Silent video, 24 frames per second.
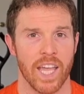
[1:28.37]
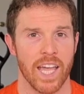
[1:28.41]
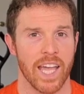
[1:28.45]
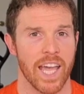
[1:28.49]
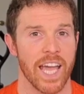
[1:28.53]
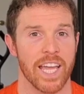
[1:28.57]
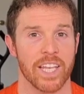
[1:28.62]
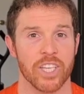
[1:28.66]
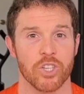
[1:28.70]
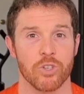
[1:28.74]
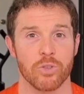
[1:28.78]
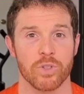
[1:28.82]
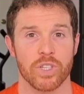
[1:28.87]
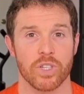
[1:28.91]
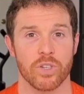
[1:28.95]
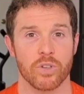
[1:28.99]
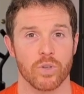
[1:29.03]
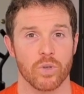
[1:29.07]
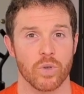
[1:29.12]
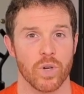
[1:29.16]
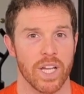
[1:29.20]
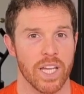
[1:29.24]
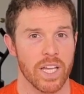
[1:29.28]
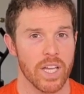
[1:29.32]
and you
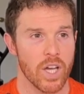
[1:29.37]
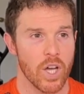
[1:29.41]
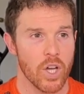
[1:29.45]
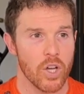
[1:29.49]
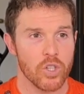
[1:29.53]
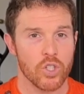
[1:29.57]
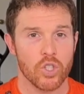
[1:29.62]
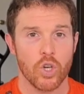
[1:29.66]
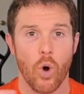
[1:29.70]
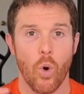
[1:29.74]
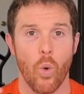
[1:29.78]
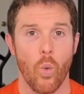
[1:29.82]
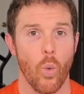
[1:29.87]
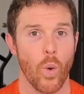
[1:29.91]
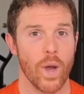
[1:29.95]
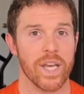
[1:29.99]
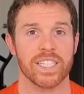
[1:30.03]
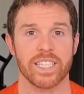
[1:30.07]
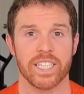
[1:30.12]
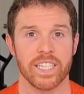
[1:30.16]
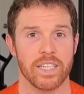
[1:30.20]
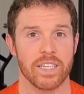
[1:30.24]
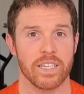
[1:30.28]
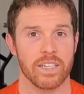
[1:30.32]
do
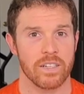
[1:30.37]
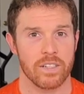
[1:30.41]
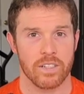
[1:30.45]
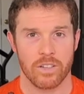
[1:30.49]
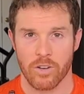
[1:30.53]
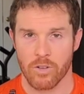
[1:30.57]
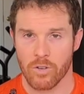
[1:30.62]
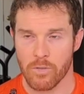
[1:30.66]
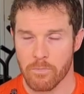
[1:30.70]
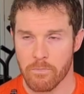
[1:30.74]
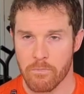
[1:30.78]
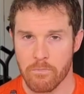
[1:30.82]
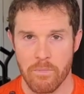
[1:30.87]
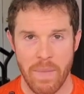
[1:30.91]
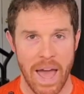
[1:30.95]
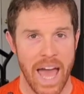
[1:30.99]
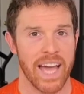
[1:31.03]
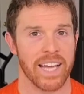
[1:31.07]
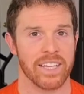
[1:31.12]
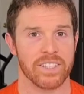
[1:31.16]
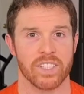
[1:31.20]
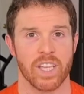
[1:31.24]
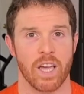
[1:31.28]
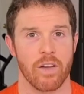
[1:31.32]
20
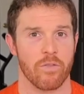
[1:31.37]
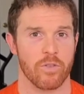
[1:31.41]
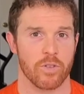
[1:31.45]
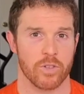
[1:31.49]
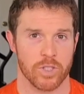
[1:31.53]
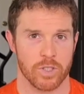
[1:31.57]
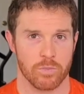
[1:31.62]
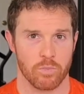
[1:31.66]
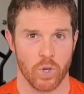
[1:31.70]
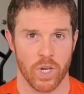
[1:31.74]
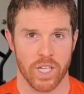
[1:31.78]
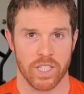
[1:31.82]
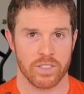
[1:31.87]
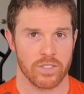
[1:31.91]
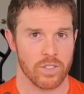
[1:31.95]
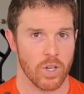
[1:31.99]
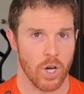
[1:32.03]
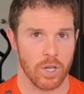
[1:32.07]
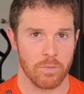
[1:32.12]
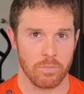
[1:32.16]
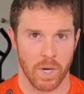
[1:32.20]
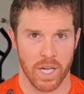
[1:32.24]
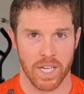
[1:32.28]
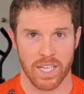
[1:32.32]
max effort sprints
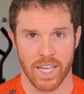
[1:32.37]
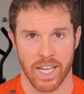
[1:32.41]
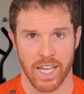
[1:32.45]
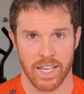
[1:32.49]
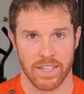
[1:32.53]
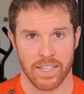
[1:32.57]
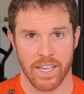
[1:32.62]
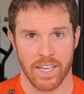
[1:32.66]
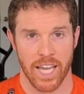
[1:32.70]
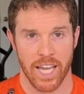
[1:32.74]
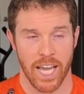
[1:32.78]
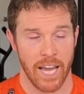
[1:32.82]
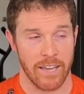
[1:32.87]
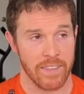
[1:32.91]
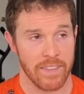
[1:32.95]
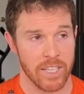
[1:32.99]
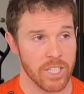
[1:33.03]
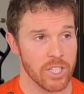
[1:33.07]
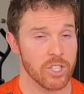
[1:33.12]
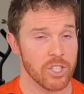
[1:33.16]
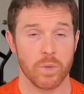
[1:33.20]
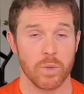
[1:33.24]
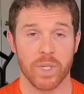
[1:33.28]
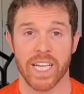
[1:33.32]
on Monday, and then
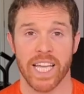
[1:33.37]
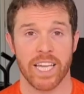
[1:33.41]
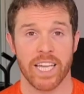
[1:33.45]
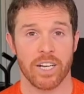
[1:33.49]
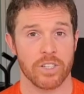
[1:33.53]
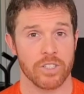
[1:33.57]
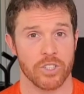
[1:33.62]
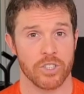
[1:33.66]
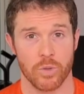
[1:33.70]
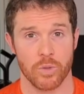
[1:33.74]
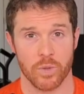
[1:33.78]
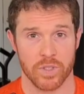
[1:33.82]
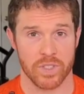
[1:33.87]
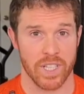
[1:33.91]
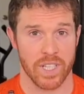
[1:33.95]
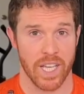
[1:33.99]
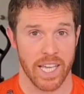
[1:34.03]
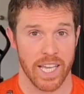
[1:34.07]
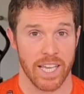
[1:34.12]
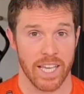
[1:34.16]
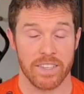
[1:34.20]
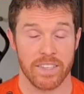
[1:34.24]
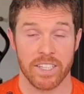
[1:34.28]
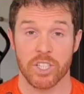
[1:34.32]
you do it again on
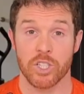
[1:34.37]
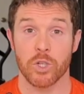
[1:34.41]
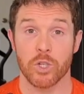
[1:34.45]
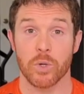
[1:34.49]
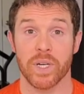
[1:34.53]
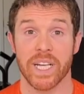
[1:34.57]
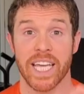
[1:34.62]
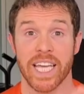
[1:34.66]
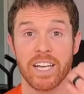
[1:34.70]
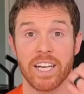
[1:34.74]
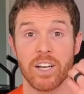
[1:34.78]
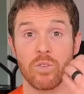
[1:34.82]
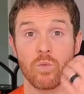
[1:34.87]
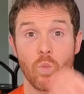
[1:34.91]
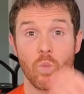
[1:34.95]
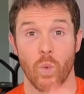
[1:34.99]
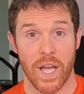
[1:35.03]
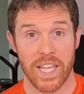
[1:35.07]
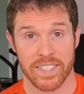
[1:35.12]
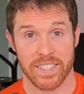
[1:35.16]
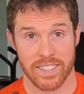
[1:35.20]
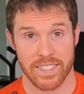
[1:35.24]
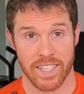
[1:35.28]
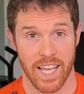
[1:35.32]
Tuesday, and then you do it again on
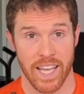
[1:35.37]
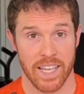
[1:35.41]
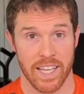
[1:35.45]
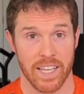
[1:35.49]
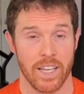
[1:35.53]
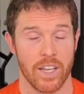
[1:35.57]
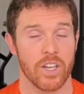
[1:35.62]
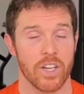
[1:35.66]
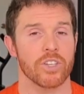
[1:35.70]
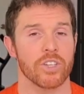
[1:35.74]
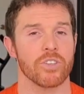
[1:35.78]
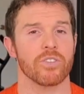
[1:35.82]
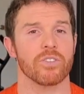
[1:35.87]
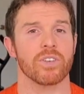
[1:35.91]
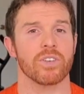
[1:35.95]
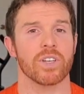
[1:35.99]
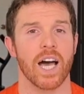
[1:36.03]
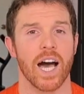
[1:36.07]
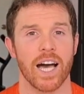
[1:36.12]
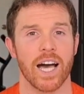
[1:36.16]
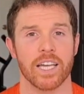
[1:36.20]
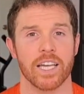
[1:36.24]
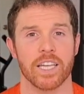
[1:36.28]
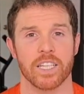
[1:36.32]
Wednesday, you're
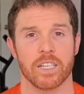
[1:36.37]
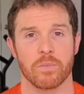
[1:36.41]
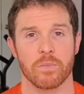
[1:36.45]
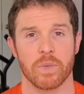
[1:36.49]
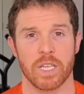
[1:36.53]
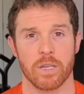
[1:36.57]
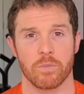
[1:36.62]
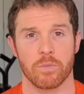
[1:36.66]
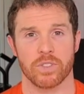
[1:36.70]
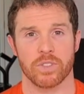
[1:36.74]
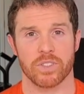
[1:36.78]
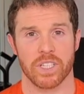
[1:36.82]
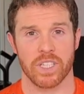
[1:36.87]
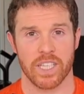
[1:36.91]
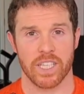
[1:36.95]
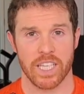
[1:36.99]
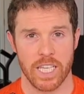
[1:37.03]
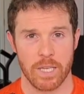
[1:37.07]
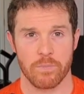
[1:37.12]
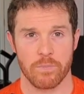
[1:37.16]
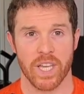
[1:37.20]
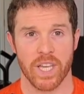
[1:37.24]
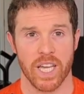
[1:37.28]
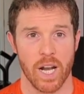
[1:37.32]
not going to be able to
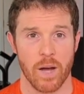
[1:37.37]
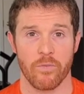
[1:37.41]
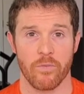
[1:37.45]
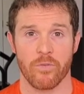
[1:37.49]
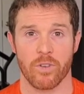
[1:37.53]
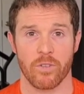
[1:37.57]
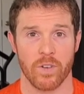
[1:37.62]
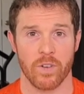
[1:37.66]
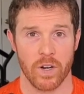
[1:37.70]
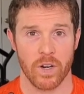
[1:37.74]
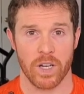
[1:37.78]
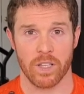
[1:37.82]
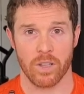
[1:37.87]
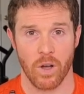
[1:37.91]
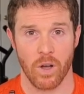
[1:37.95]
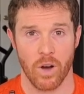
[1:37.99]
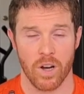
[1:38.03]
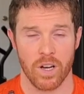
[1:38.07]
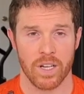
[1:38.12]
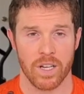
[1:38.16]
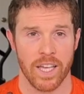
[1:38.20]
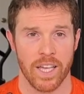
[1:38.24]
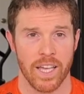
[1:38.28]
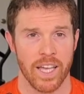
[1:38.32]
keep that up for very
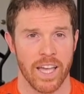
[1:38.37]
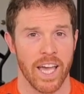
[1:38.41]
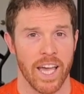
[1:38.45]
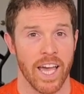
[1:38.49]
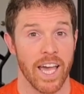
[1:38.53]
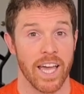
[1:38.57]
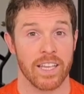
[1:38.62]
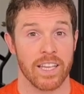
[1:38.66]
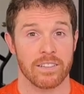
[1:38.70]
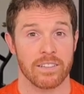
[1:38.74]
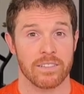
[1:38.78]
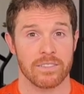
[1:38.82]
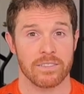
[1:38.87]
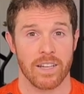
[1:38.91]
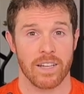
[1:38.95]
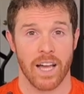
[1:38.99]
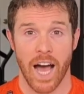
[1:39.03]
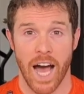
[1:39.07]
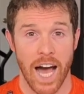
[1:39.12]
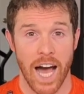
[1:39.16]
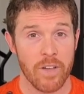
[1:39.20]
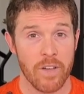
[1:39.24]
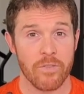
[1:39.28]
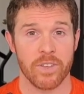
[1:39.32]
long. And
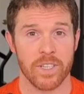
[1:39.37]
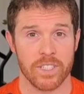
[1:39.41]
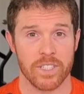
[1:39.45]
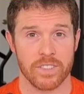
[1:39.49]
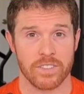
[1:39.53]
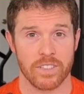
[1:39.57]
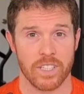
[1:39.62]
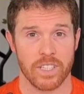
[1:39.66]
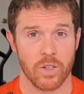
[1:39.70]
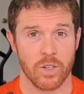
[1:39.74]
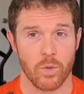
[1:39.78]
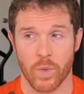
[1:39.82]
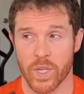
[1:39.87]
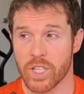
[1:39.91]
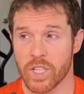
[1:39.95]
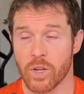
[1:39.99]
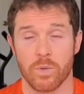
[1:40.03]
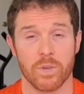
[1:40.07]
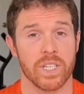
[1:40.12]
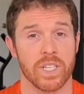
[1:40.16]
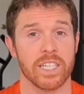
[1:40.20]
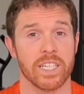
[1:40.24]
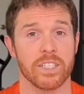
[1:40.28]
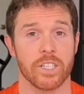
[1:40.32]
obviously, we
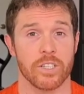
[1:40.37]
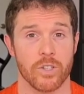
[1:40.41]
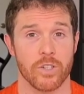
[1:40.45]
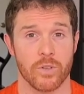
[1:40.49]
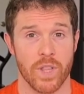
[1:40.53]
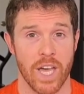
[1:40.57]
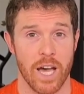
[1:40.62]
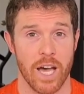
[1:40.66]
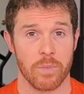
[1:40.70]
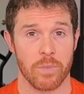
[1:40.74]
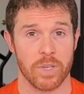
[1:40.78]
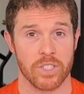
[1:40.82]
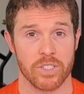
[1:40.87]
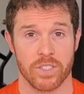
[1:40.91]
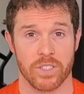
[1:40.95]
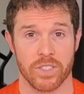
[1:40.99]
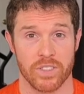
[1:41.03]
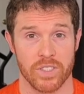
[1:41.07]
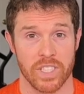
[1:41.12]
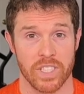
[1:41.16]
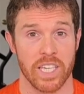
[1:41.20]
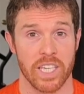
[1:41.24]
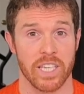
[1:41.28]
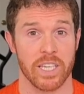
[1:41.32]
don't need to do that much to
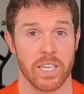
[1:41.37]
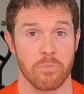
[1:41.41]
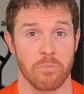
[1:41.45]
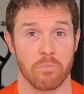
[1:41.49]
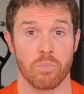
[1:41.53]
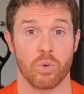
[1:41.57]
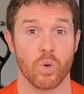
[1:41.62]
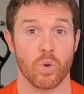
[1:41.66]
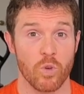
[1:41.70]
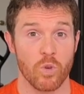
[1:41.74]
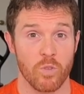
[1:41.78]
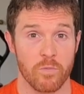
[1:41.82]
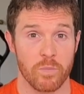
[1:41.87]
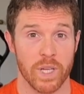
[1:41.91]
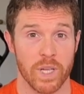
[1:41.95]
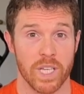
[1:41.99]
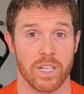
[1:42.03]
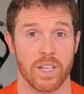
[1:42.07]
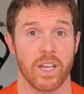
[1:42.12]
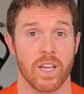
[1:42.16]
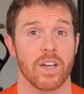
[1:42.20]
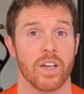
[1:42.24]
see improvement